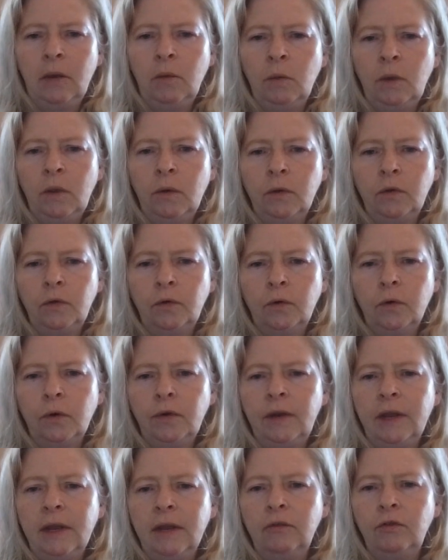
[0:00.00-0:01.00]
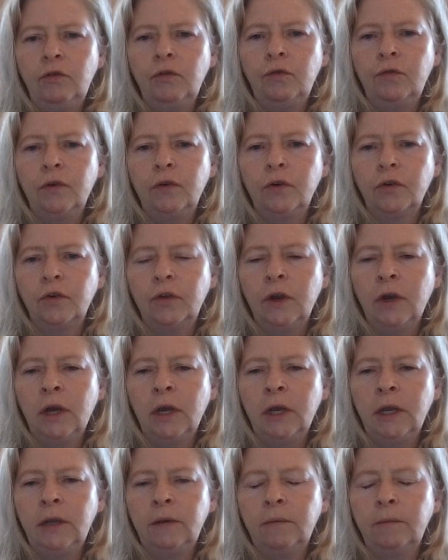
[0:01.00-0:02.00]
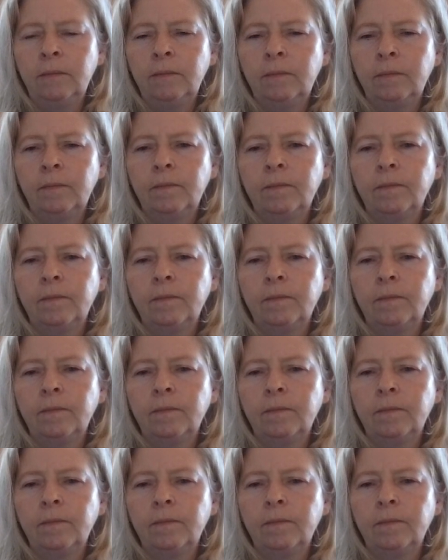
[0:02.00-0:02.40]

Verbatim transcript: And we will scroll down to verse nine.